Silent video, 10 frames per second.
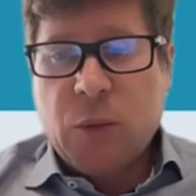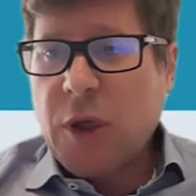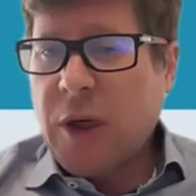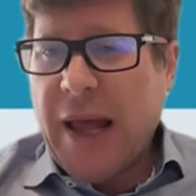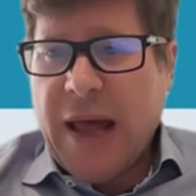we
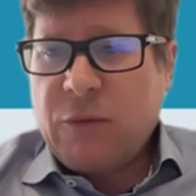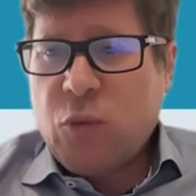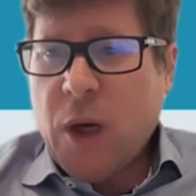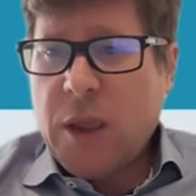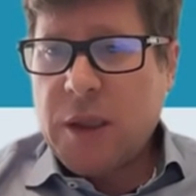don't have
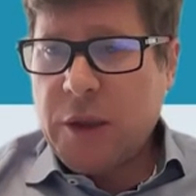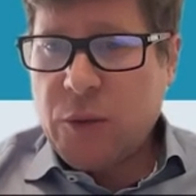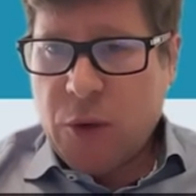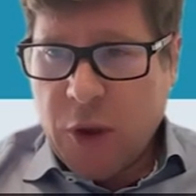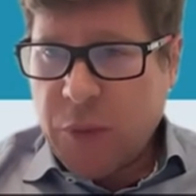one
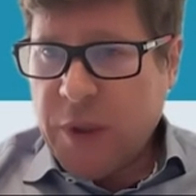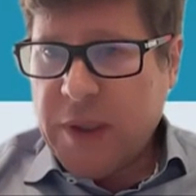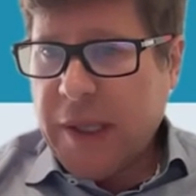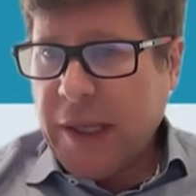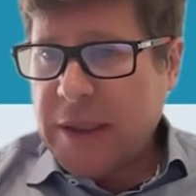EU
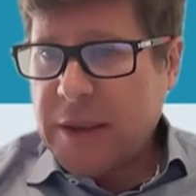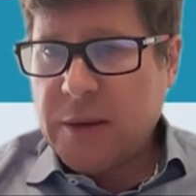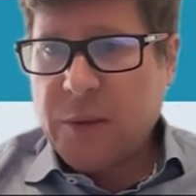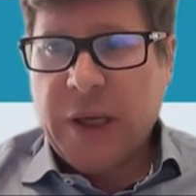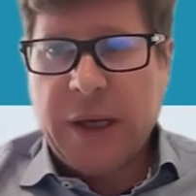Copyright Act.
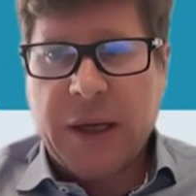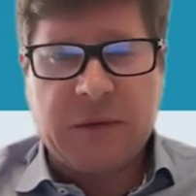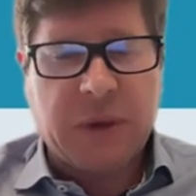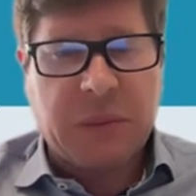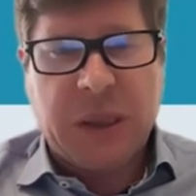We
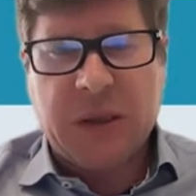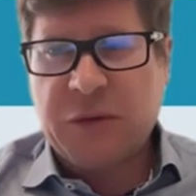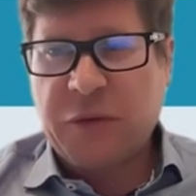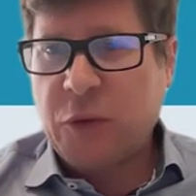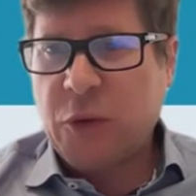have
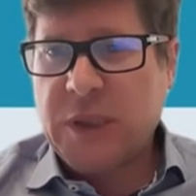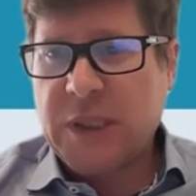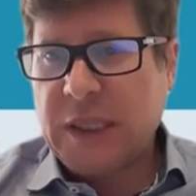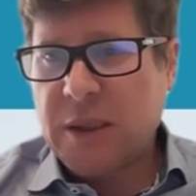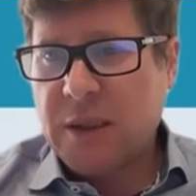about
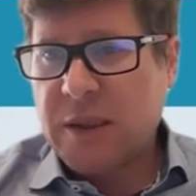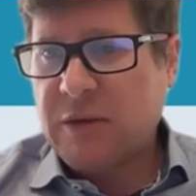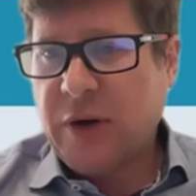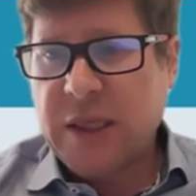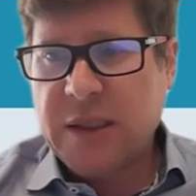14
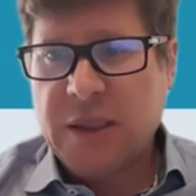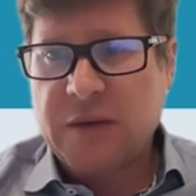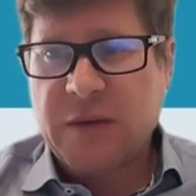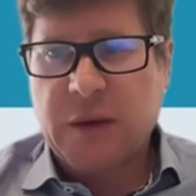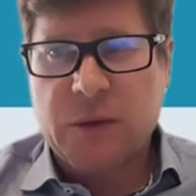
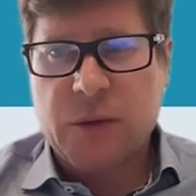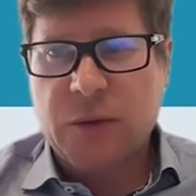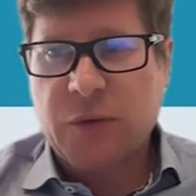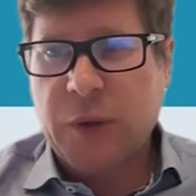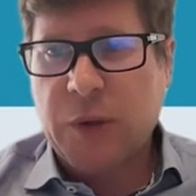directives and
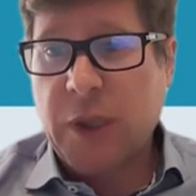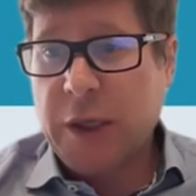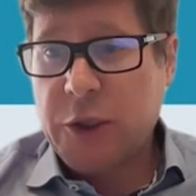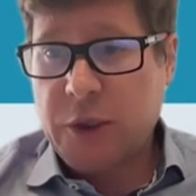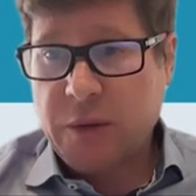2
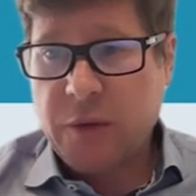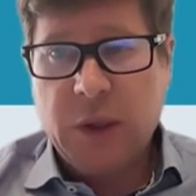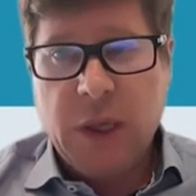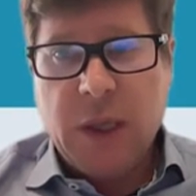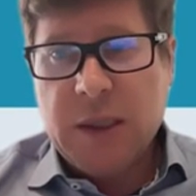
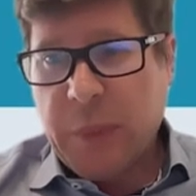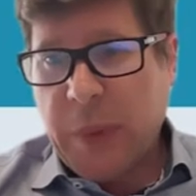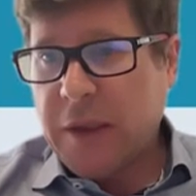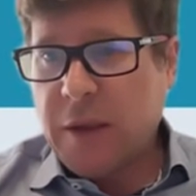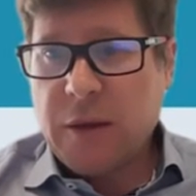regulations,
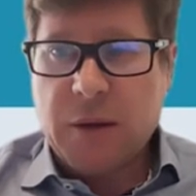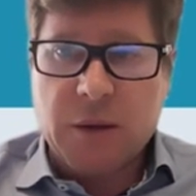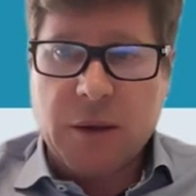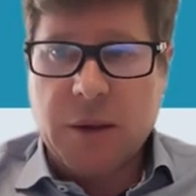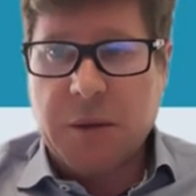depending
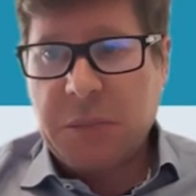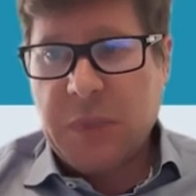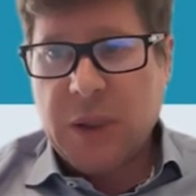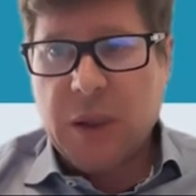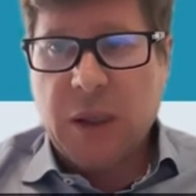on
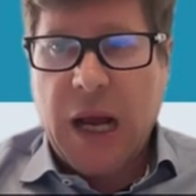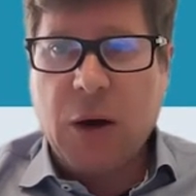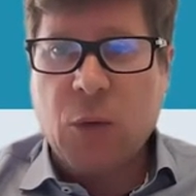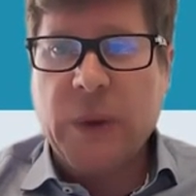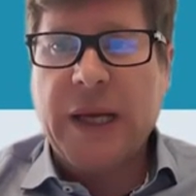
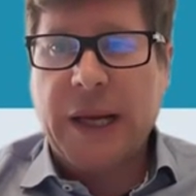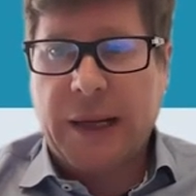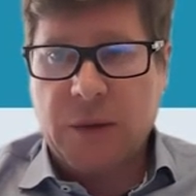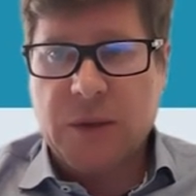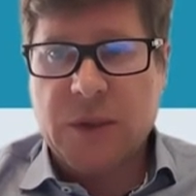how we
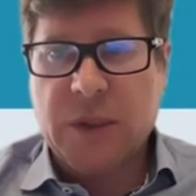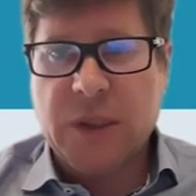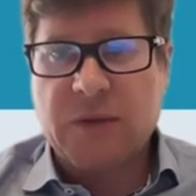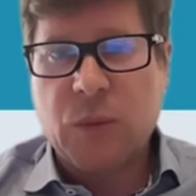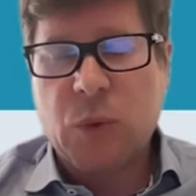count
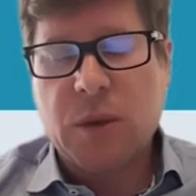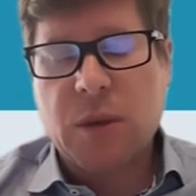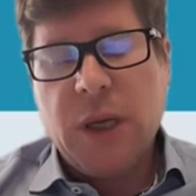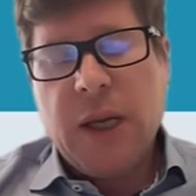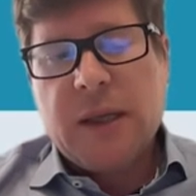even
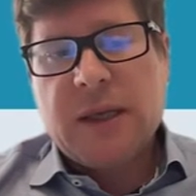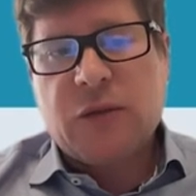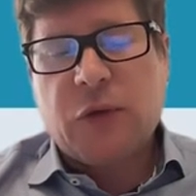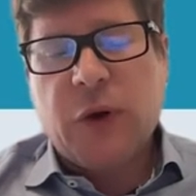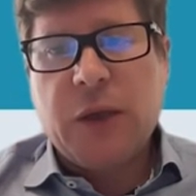more,
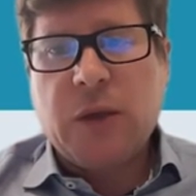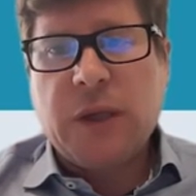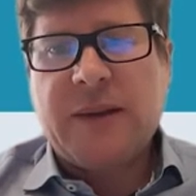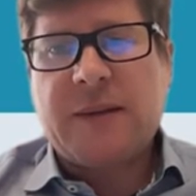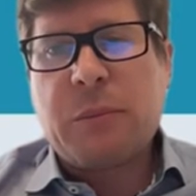that
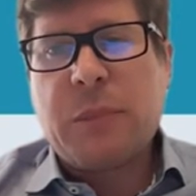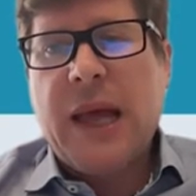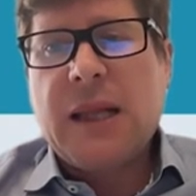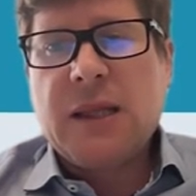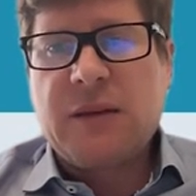regulates
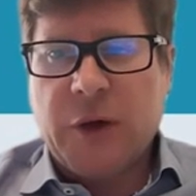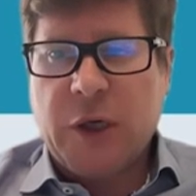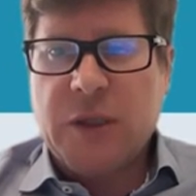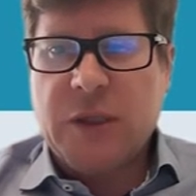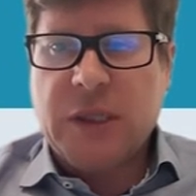mainly
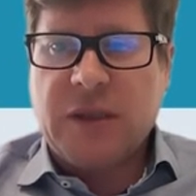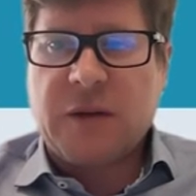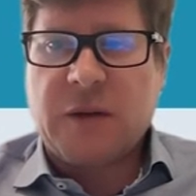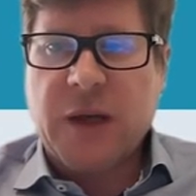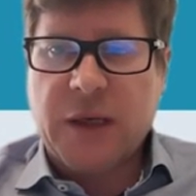vertically,
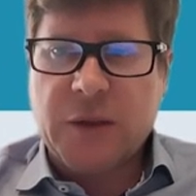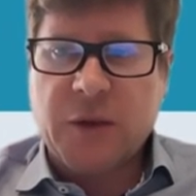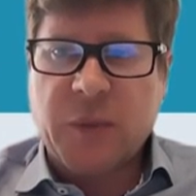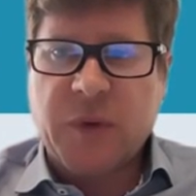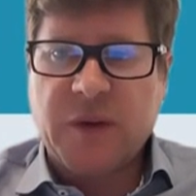so
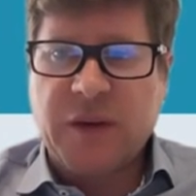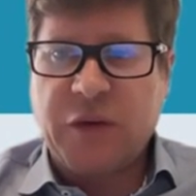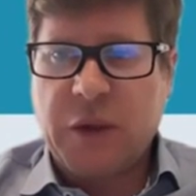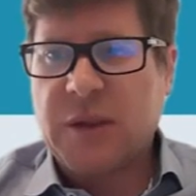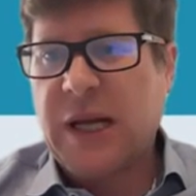
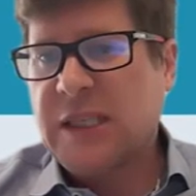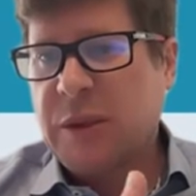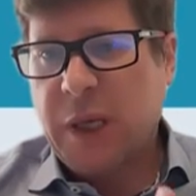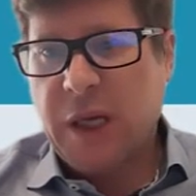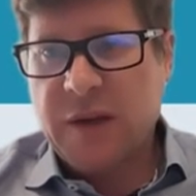sector-specific,
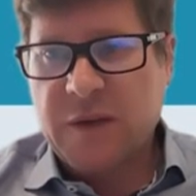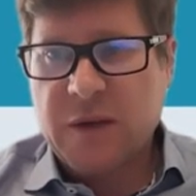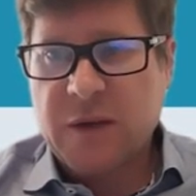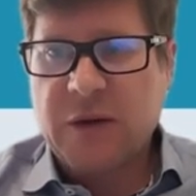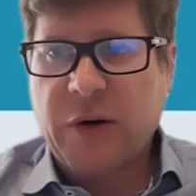database
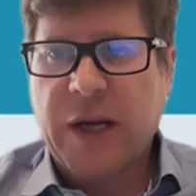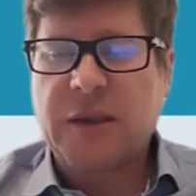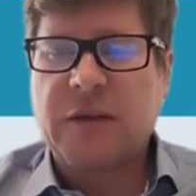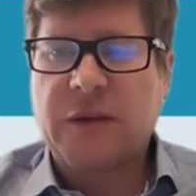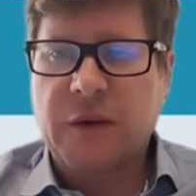
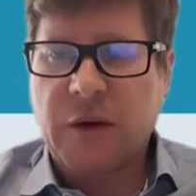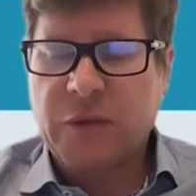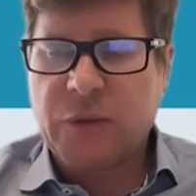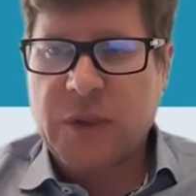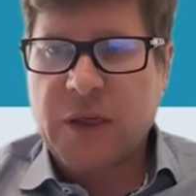directives,
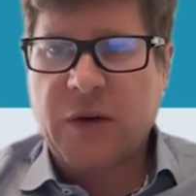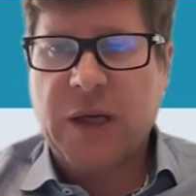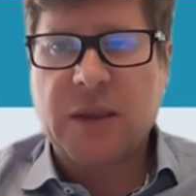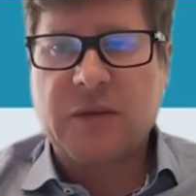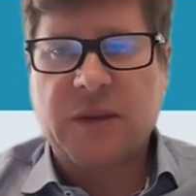software
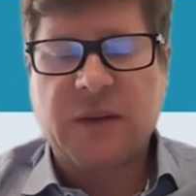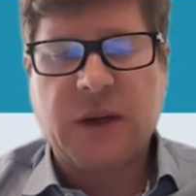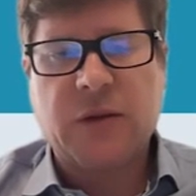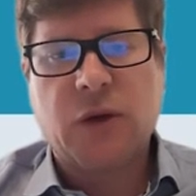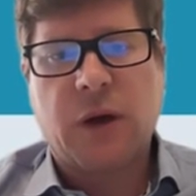directive,
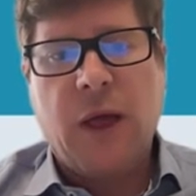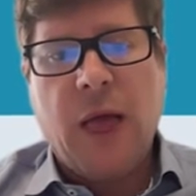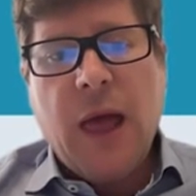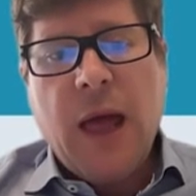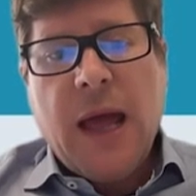etc.
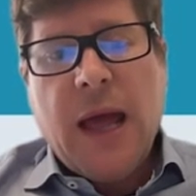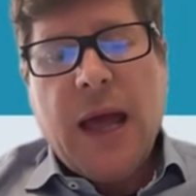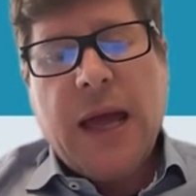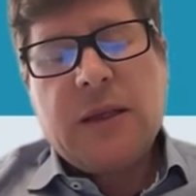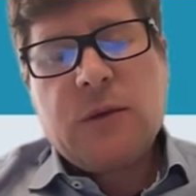
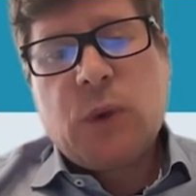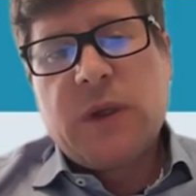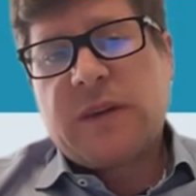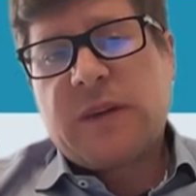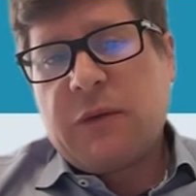And
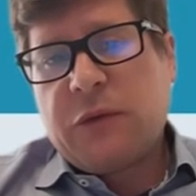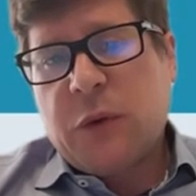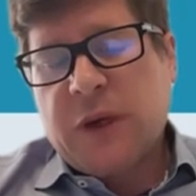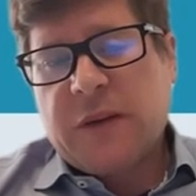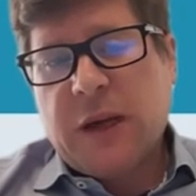with some
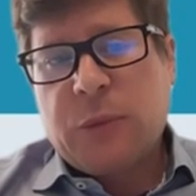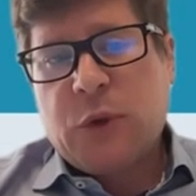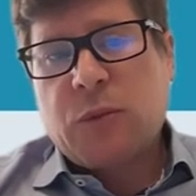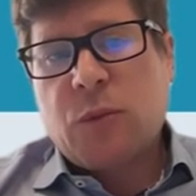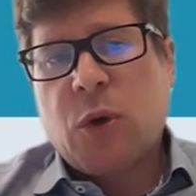few
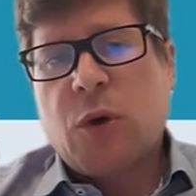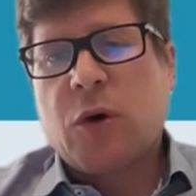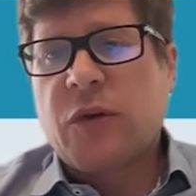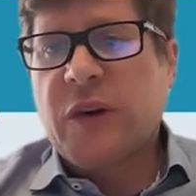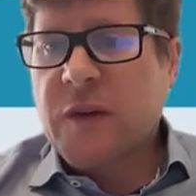exceptions, more
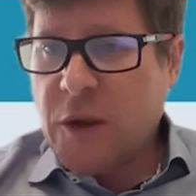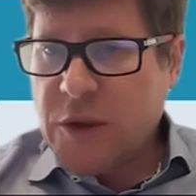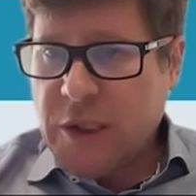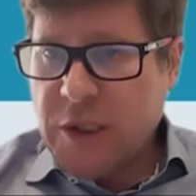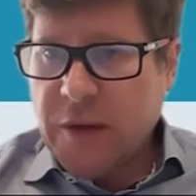
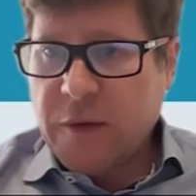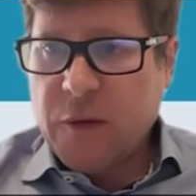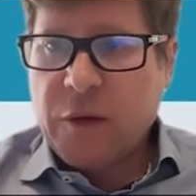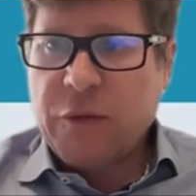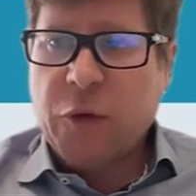horizontally,
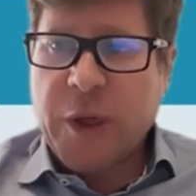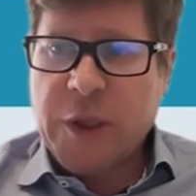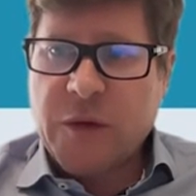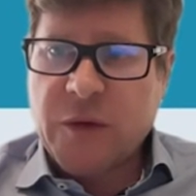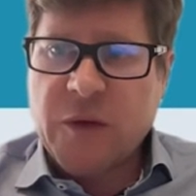so the
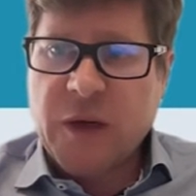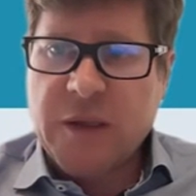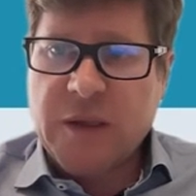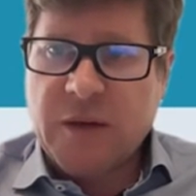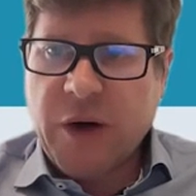Information
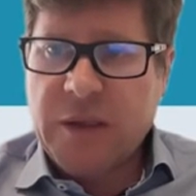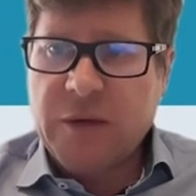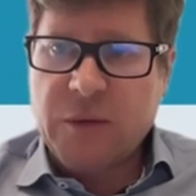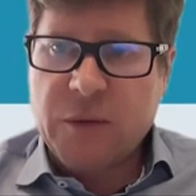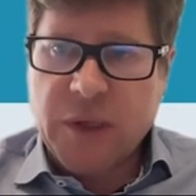Society
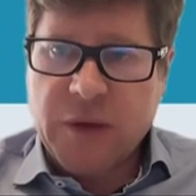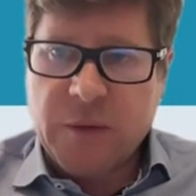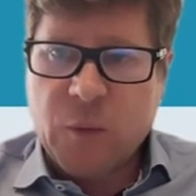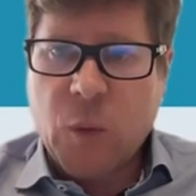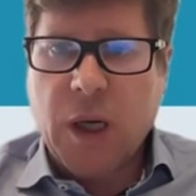Directive of
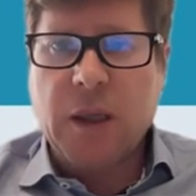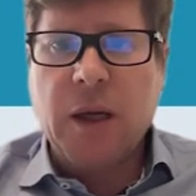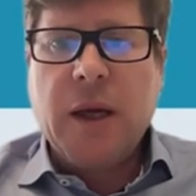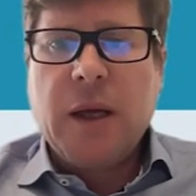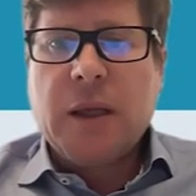
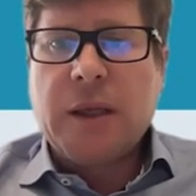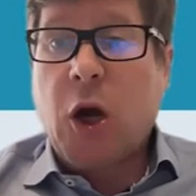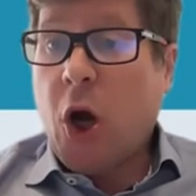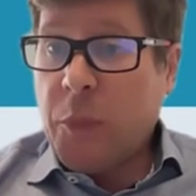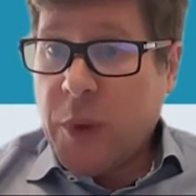2001, the
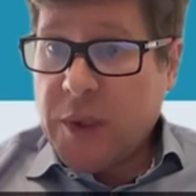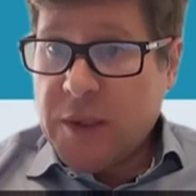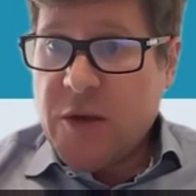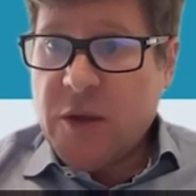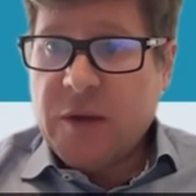Copyright
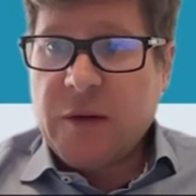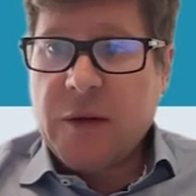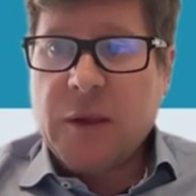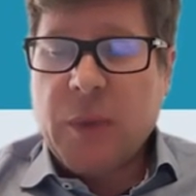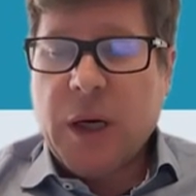and Digital
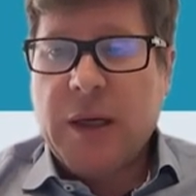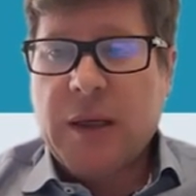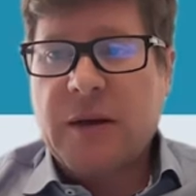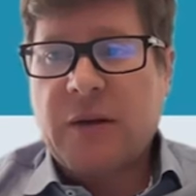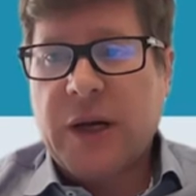Single
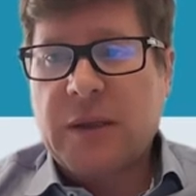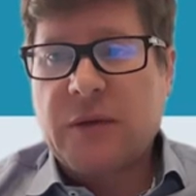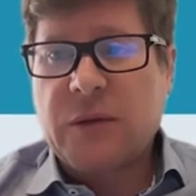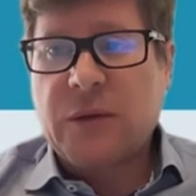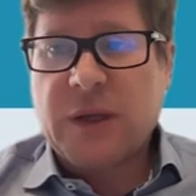Market
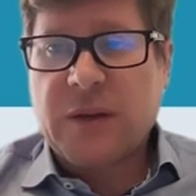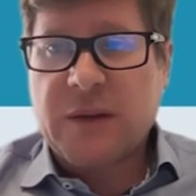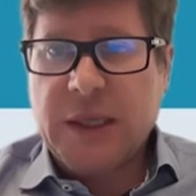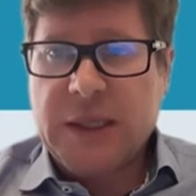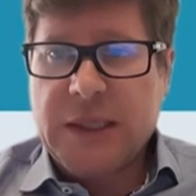Directive of
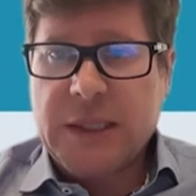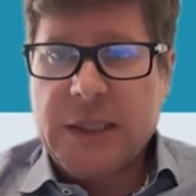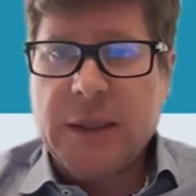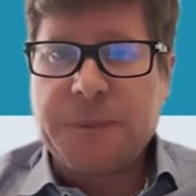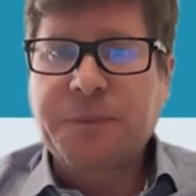
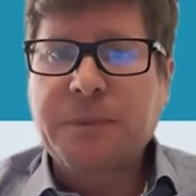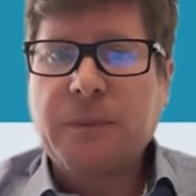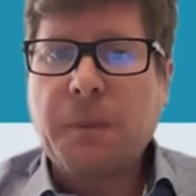2019,